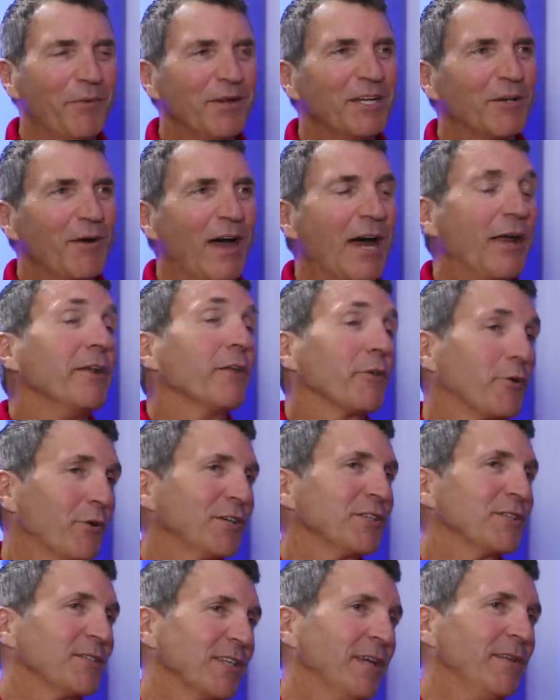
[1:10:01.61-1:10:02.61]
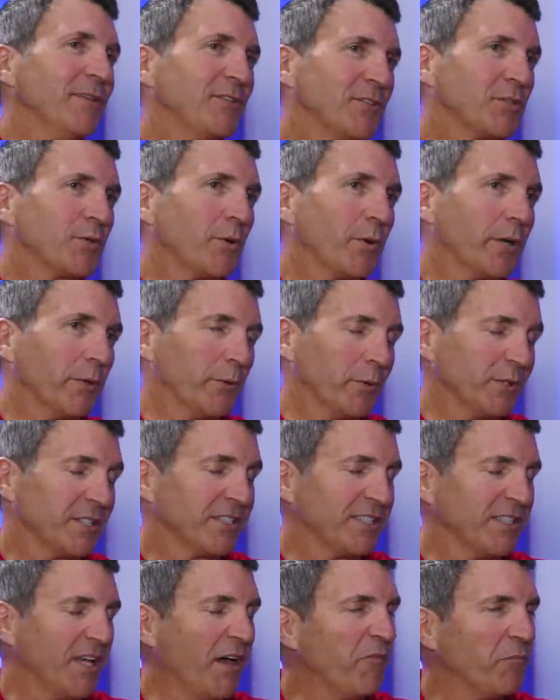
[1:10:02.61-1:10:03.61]
we'd go out, and of course, it sort of was
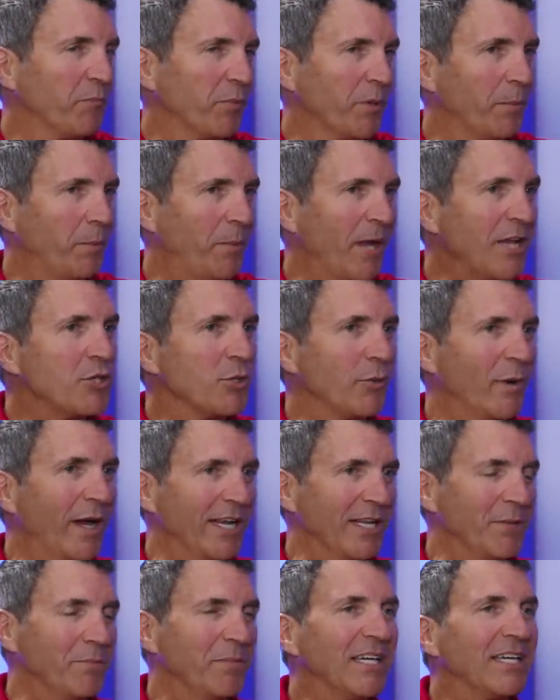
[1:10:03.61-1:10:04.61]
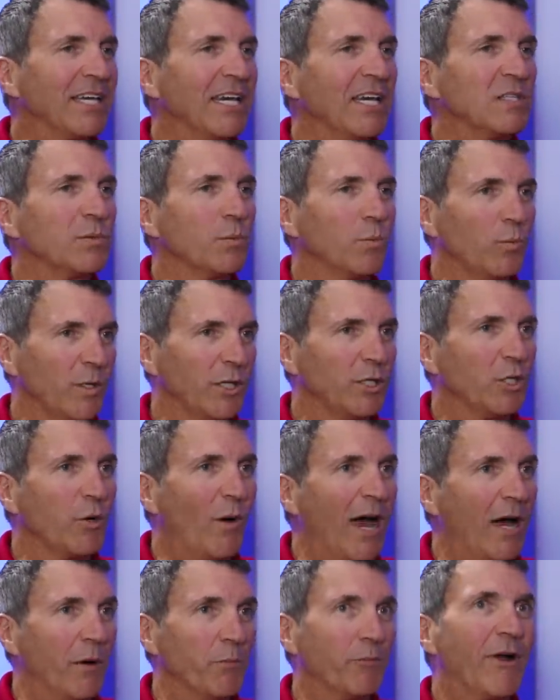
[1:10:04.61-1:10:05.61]
self-perpetuating because we'd go
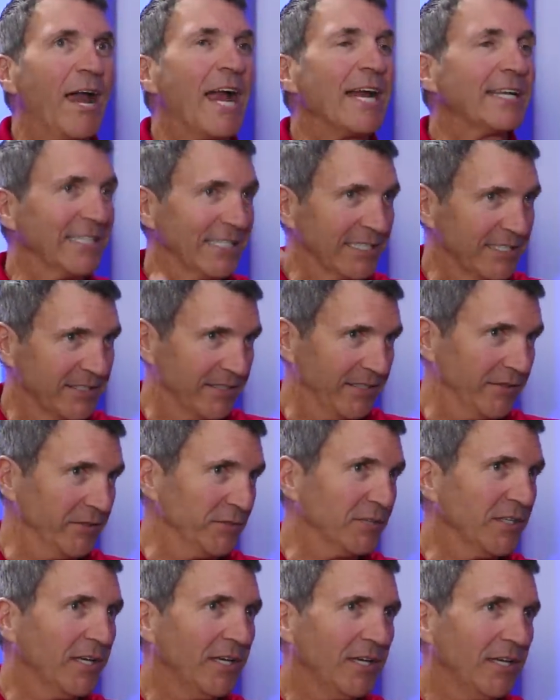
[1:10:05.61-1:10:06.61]
out and practice those,